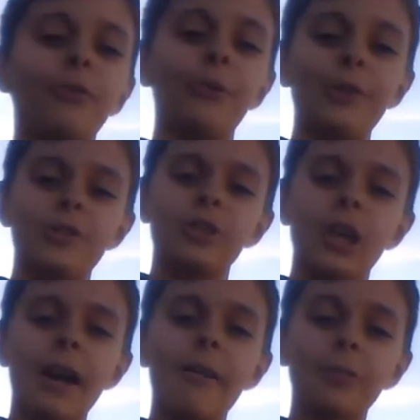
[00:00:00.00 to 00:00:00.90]
French.
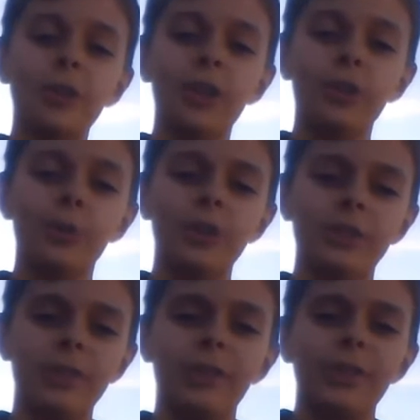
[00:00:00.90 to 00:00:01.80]
I'll have to tell you what
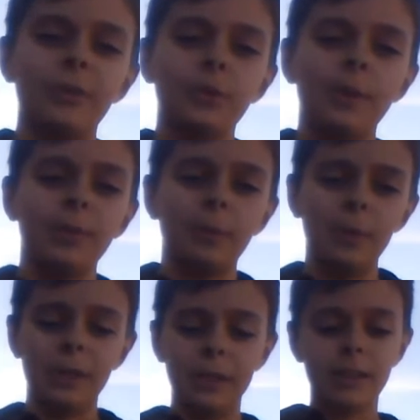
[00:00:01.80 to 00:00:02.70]
it says after I'm done
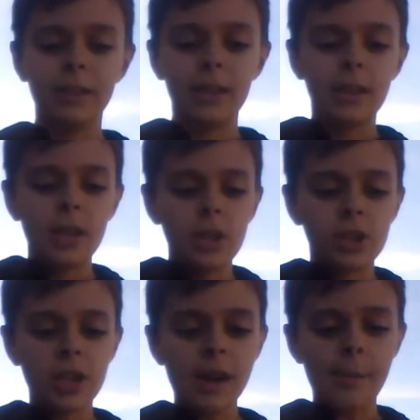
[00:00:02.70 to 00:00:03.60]
reading.
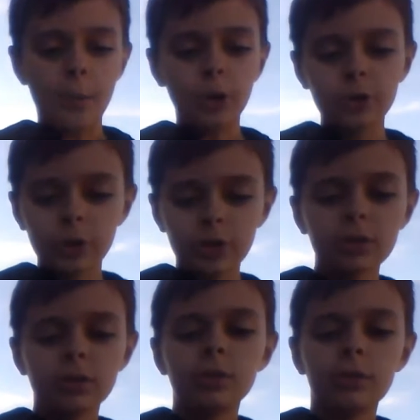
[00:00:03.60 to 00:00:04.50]
Cher
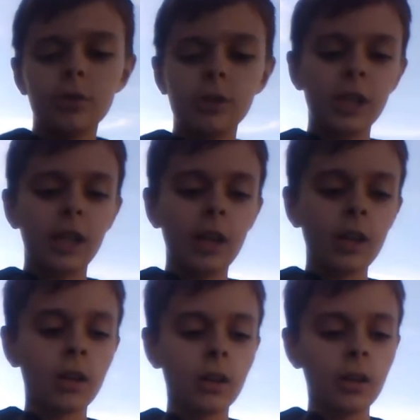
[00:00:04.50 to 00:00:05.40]
Monsieur Nourget,
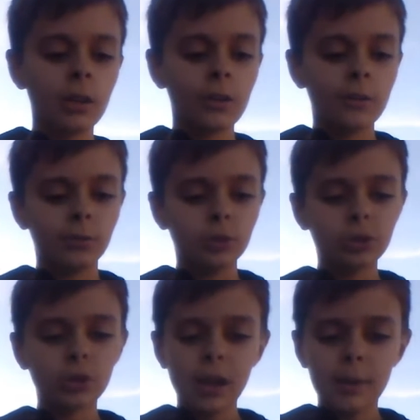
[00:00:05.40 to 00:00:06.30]

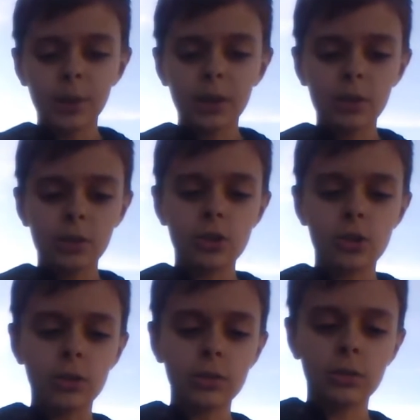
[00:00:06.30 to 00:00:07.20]
votre ami, je
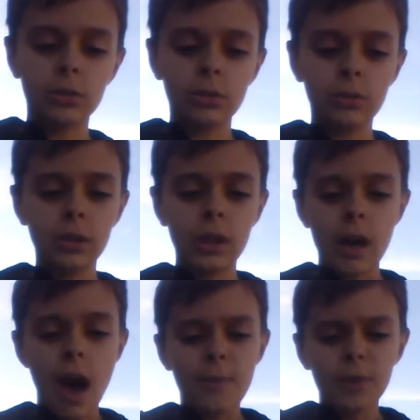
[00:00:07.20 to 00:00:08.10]
nous
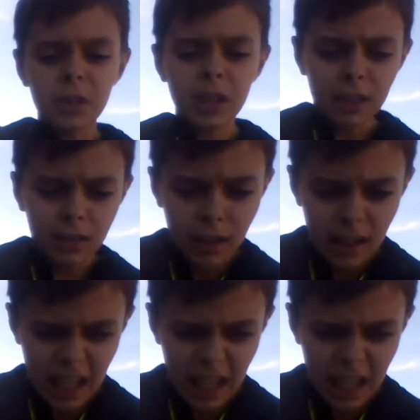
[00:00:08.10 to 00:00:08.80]
avertis